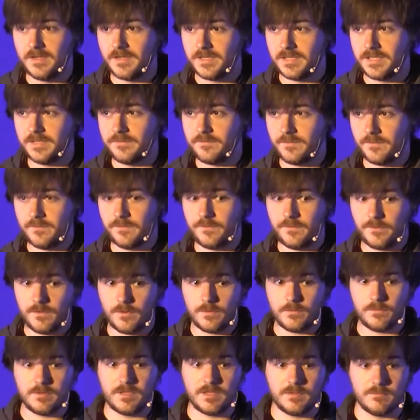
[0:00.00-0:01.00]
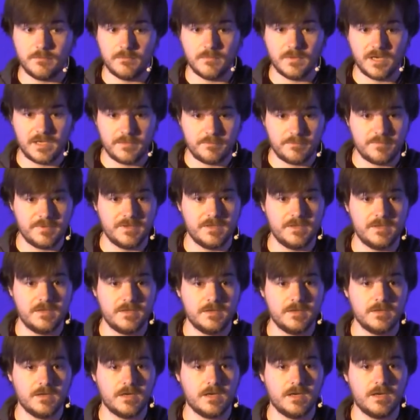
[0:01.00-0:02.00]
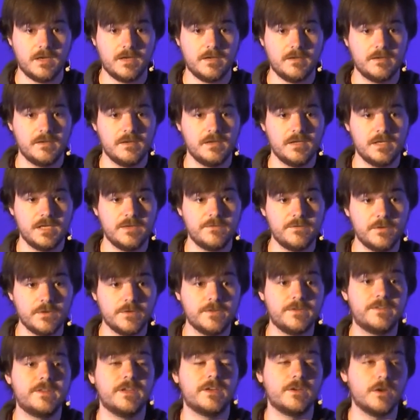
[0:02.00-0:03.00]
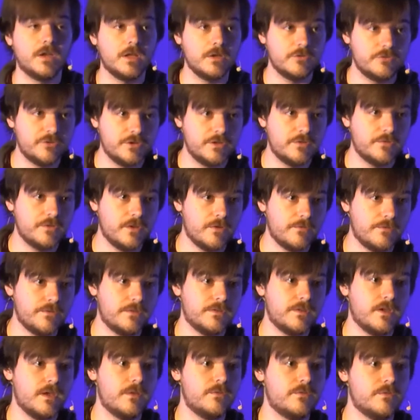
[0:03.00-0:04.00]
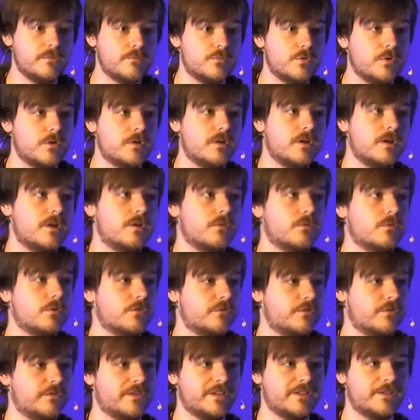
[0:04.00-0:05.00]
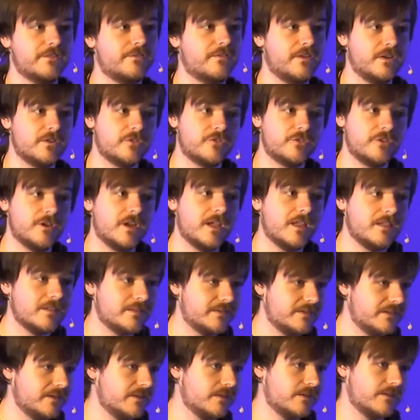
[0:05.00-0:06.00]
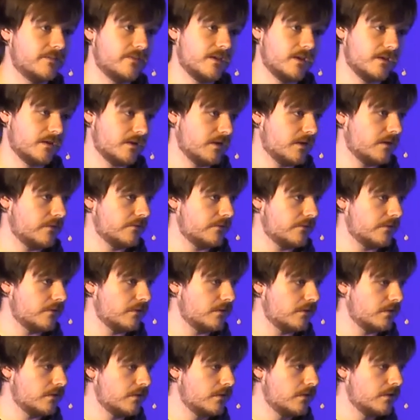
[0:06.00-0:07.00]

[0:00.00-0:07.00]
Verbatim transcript: even though it might be, uh, even though the technology is oftentimes important, or just like the functionality and that kind of thing.